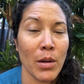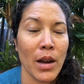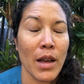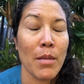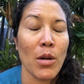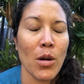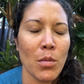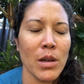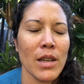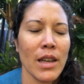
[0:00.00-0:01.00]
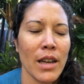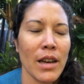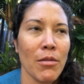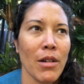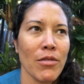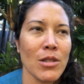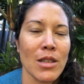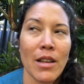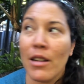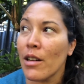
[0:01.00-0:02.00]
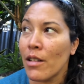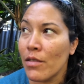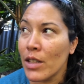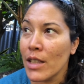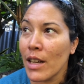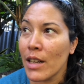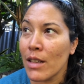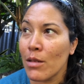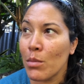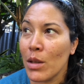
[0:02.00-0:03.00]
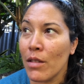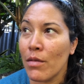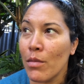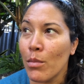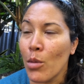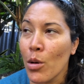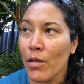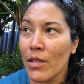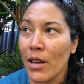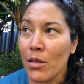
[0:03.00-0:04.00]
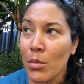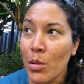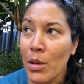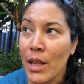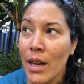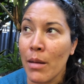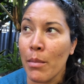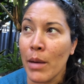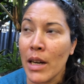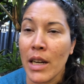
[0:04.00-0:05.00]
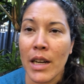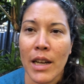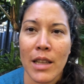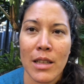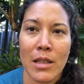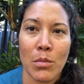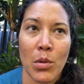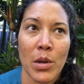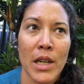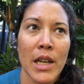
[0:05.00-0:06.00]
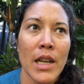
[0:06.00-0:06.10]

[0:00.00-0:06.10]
but I am hoping to get a reference letter out of it that would be more valuable than money at this point.